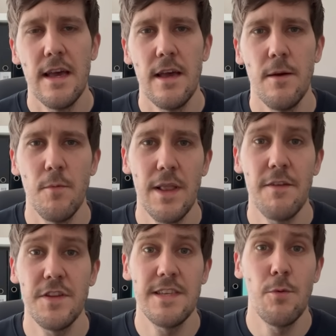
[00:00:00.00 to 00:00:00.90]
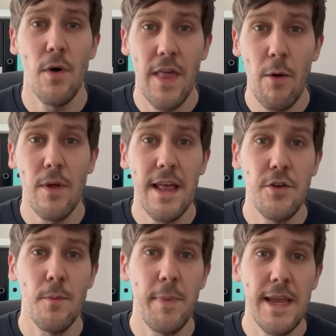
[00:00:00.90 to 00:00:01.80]
Um, we'll have to see what that will
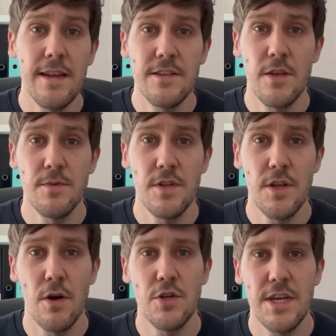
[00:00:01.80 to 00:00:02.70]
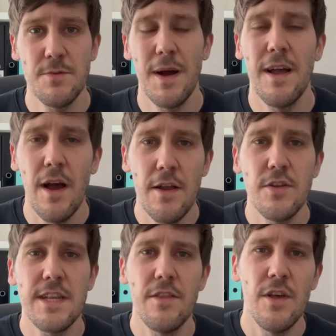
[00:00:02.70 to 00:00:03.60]
end up being in terms of the negotiation. But I, I
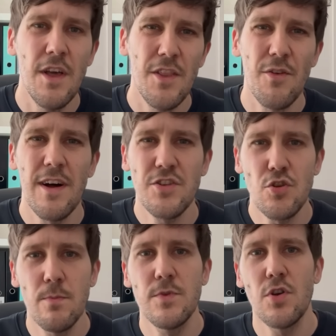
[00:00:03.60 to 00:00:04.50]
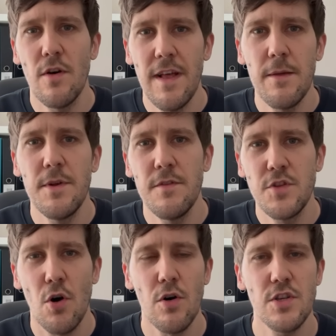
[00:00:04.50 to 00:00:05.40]
understand that there are some sort of element of
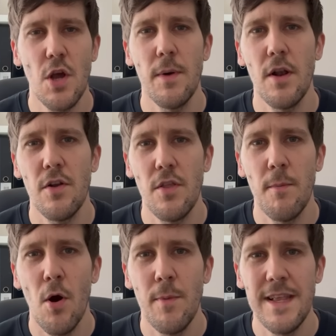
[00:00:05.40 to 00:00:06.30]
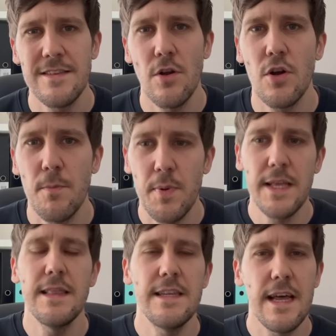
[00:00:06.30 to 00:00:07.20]
talks going on at the moment. It's not
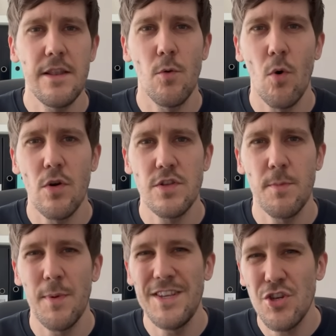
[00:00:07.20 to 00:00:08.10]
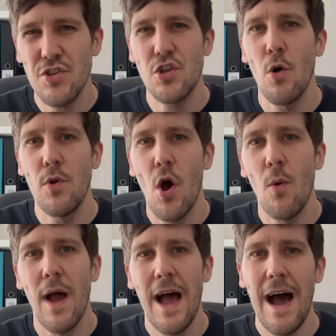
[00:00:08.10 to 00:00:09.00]
completely dead in the water, but we just don't
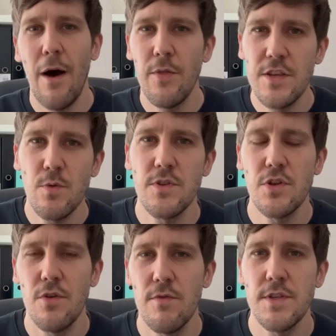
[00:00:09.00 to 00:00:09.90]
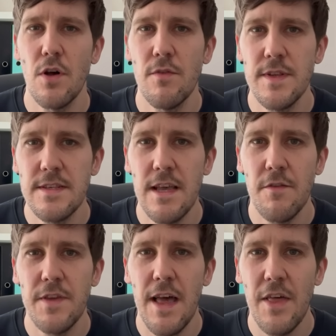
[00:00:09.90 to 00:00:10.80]
know how this one's going to resolve
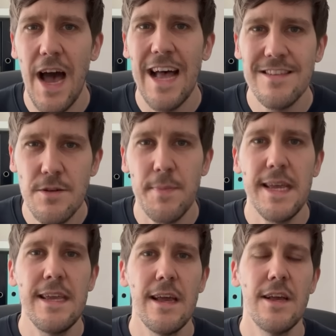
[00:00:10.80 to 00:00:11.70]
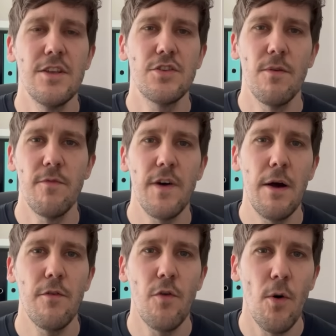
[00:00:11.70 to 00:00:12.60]
itself yet. There has to be some
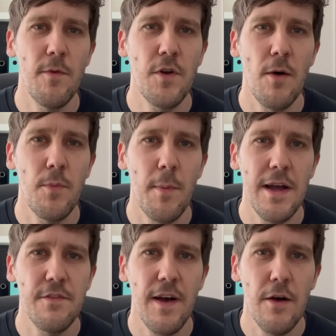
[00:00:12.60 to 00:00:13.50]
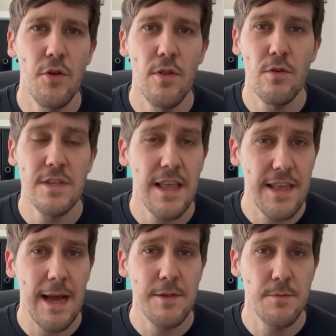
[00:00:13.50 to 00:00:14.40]
form of compromise found, or it looks like
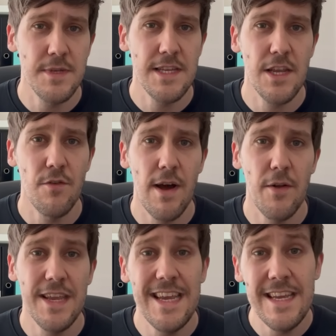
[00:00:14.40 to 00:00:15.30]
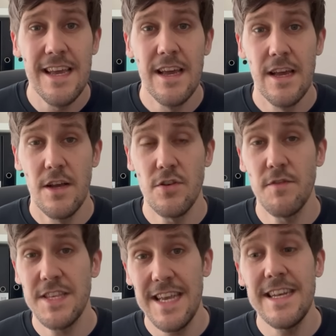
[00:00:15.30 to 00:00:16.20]
the captain be sticking around. He has
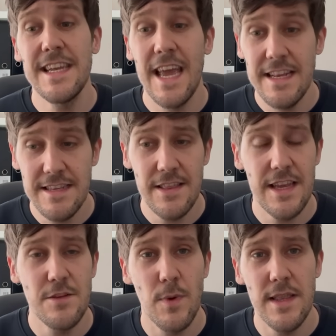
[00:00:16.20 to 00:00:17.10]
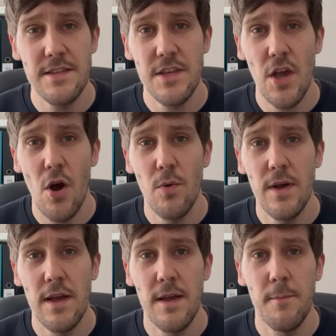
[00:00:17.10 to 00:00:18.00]
obviously indicated that he's willing to
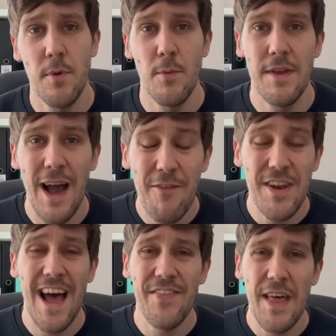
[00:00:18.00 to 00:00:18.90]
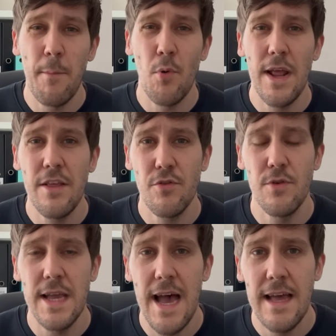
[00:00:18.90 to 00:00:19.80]
go, um, but we haven't had that breakthrough
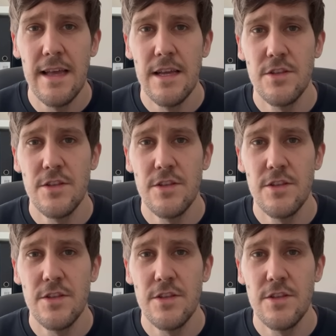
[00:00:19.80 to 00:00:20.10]
yet.